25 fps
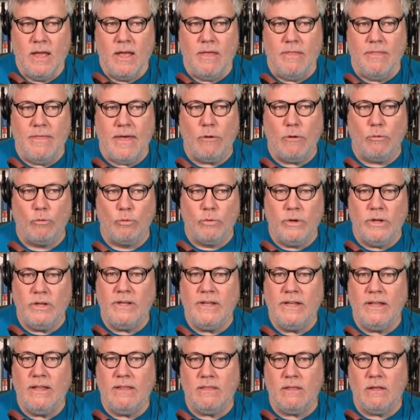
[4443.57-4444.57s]
that
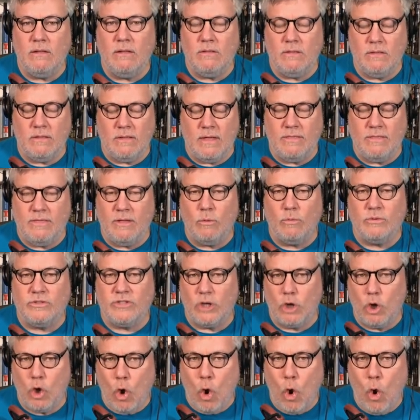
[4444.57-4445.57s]
really that the, there was
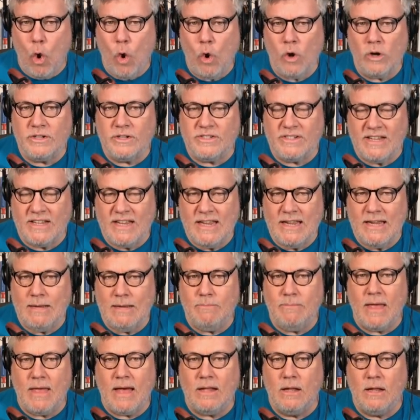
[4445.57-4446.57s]
a core
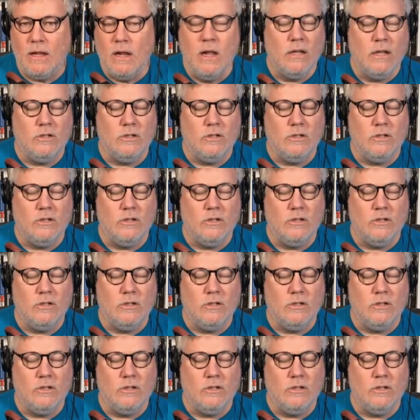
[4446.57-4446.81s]
team that